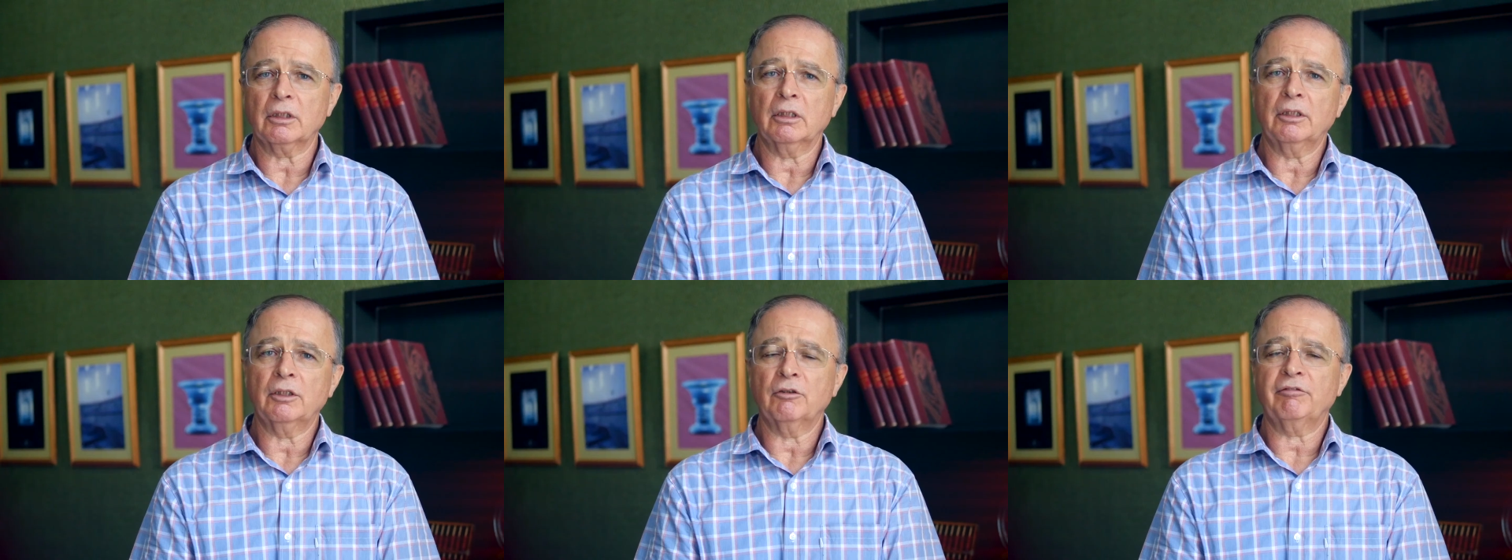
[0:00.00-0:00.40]

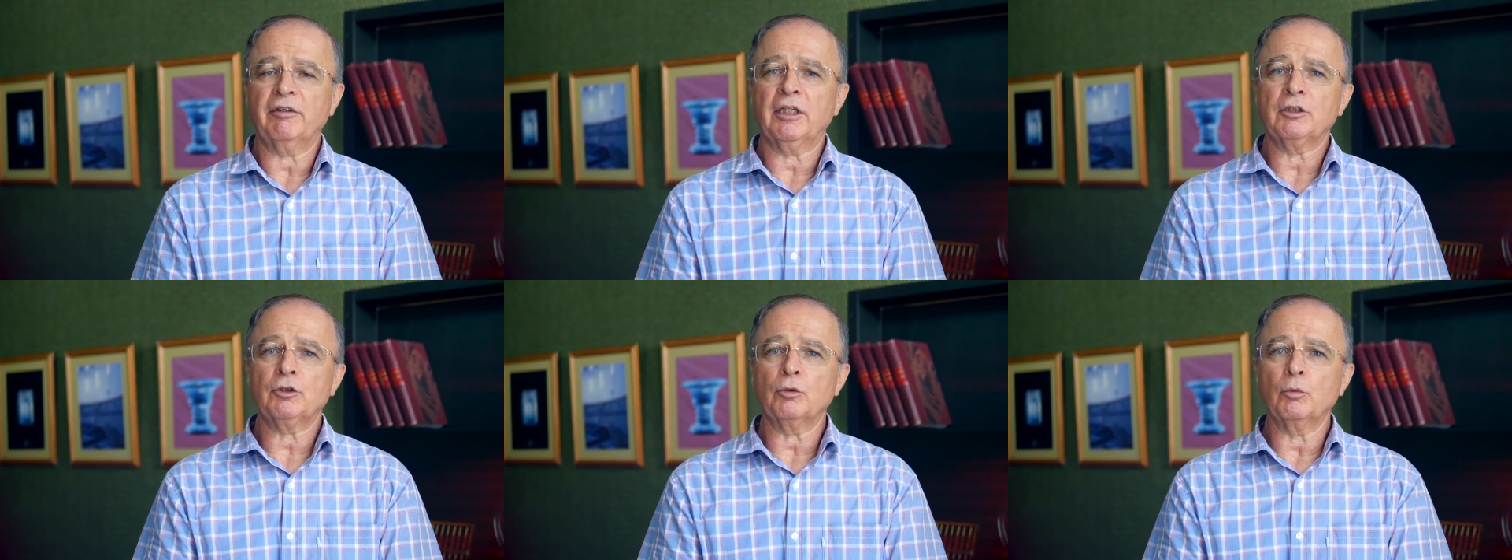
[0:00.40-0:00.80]
uh, in the
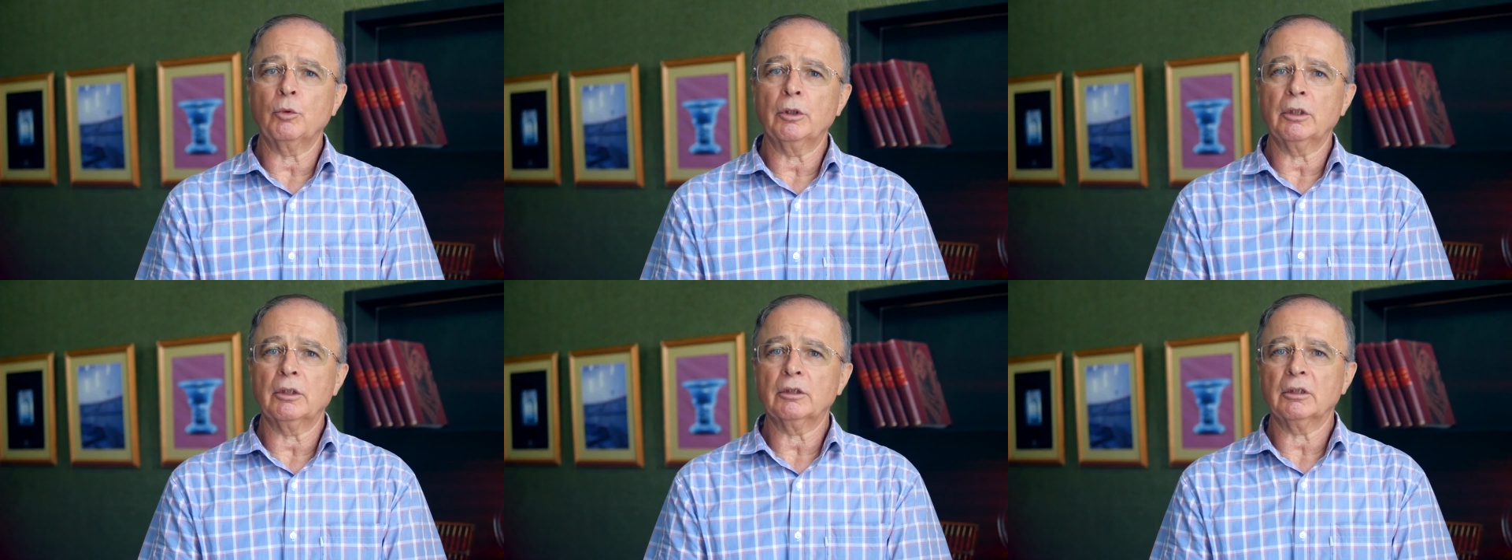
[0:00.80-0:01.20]
financial
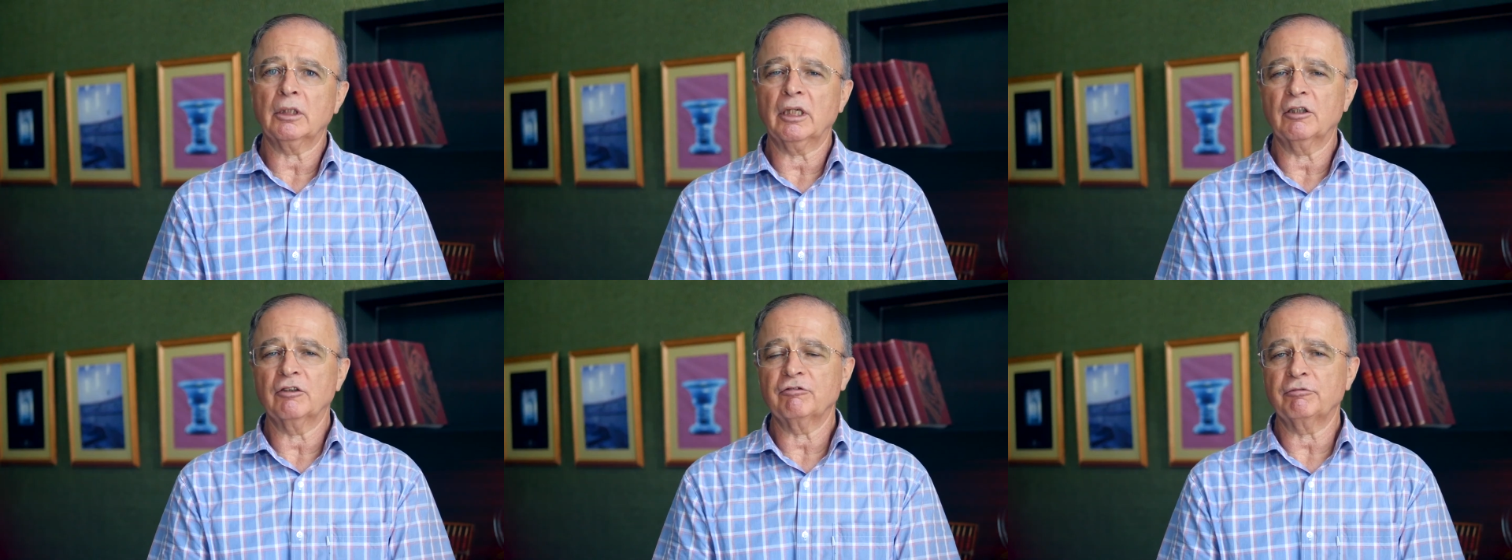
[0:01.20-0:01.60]
world
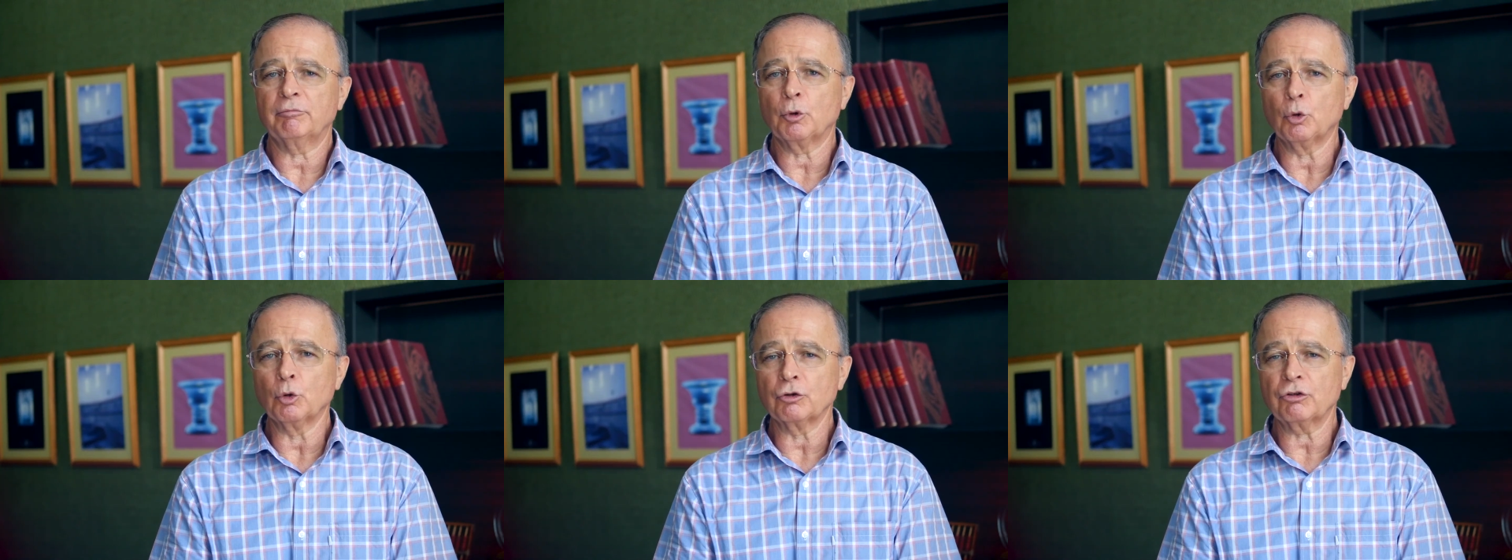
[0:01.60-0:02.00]
have
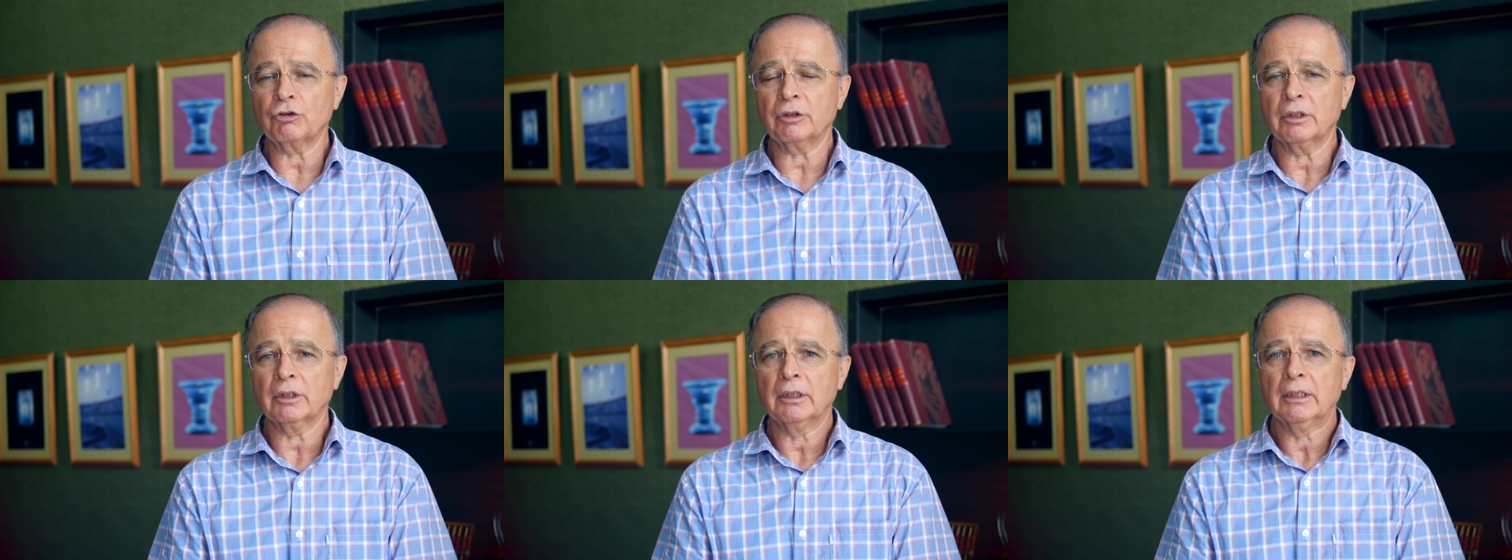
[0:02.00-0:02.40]

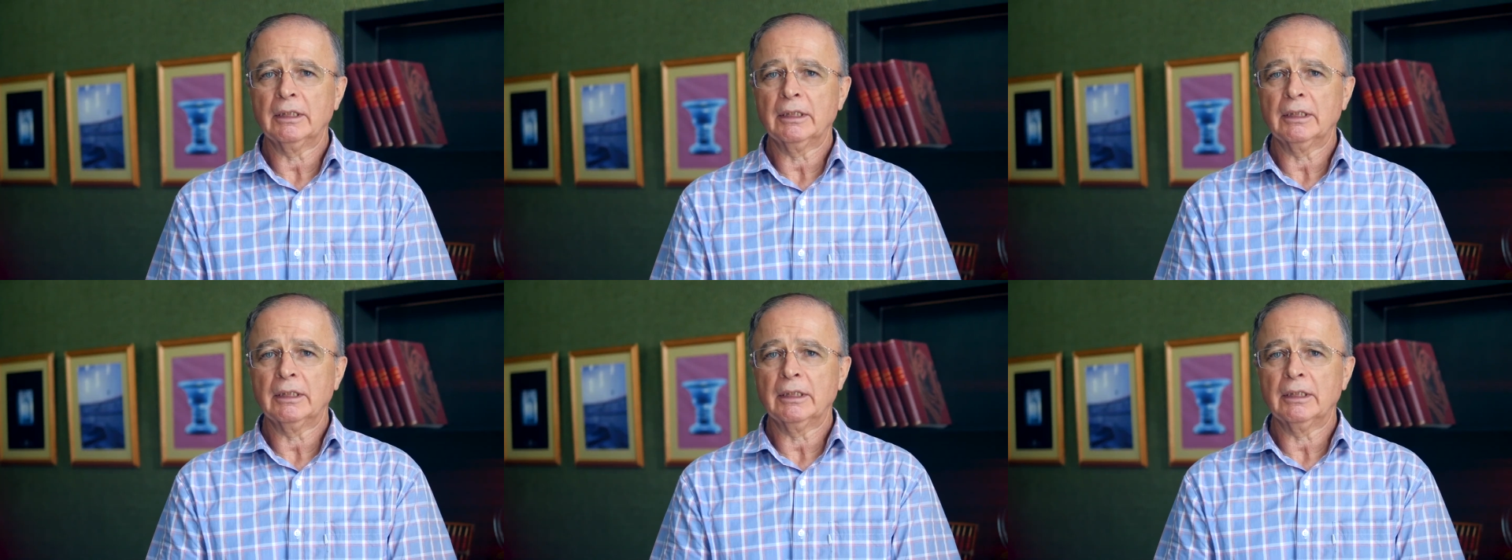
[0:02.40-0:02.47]
brought